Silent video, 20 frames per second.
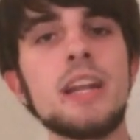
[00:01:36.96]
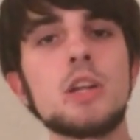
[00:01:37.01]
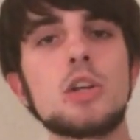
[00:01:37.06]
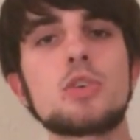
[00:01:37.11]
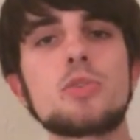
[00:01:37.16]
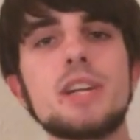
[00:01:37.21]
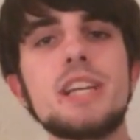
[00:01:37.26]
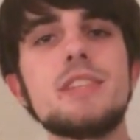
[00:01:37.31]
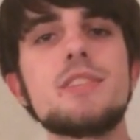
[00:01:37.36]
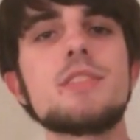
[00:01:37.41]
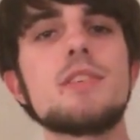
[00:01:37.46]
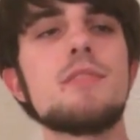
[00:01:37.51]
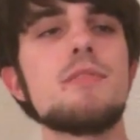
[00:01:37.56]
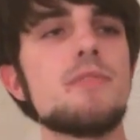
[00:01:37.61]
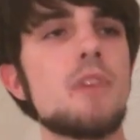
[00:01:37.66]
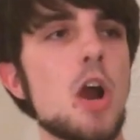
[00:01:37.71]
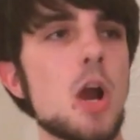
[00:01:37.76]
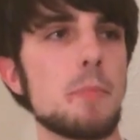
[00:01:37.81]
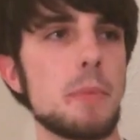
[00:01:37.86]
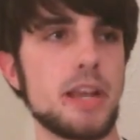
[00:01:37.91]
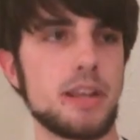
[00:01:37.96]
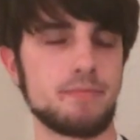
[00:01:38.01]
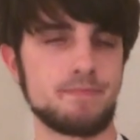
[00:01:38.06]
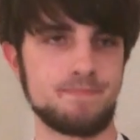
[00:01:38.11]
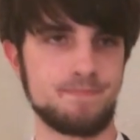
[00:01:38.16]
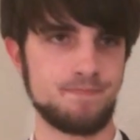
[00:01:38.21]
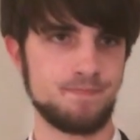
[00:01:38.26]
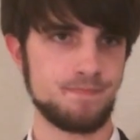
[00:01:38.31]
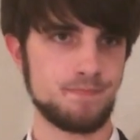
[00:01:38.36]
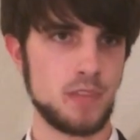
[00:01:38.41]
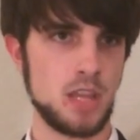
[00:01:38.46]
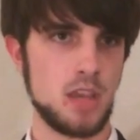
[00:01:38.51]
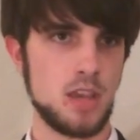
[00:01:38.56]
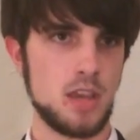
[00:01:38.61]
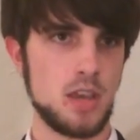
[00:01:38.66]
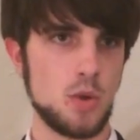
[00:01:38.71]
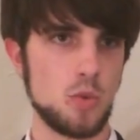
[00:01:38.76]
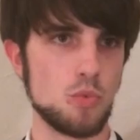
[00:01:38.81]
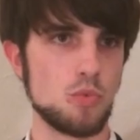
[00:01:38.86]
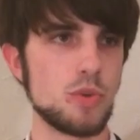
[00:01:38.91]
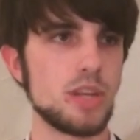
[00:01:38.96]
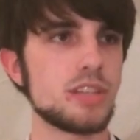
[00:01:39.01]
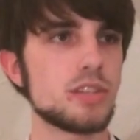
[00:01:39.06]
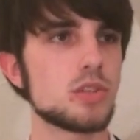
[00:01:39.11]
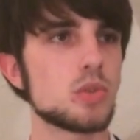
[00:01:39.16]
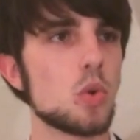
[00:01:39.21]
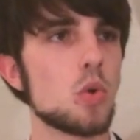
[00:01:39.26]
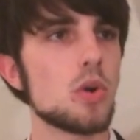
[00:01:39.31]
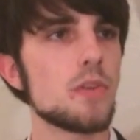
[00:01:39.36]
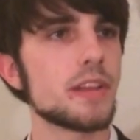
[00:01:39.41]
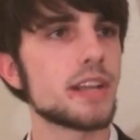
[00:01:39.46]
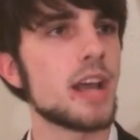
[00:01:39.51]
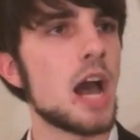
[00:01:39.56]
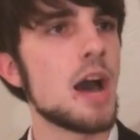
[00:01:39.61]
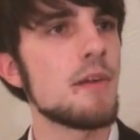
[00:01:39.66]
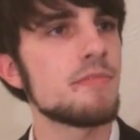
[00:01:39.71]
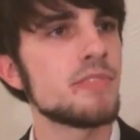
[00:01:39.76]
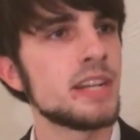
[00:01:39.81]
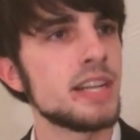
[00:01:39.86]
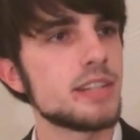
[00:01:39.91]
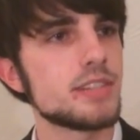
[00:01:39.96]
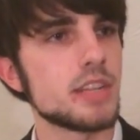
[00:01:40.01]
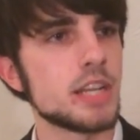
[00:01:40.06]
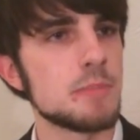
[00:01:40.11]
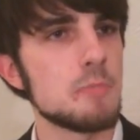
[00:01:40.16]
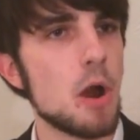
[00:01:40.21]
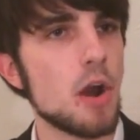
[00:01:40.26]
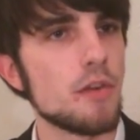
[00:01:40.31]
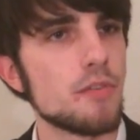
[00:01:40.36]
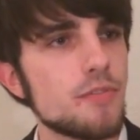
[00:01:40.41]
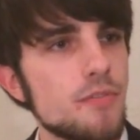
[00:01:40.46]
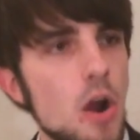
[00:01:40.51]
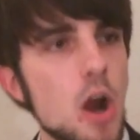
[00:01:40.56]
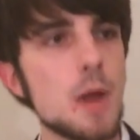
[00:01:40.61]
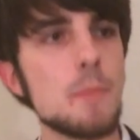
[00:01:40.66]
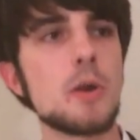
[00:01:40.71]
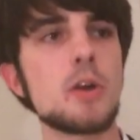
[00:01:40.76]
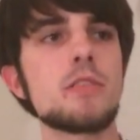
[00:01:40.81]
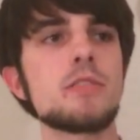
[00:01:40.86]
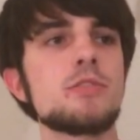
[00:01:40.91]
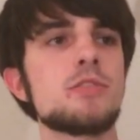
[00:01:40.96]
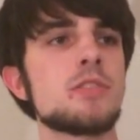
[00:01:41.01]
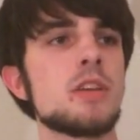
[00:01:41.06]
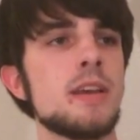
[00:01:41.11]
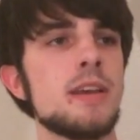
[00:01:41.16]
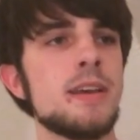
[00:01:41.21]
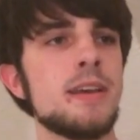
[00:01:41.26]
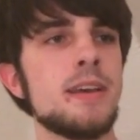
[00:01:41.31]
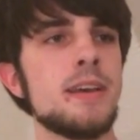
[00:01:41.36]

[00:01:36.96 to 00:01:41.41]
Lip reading: increase farming, restore the confidence in our farmers,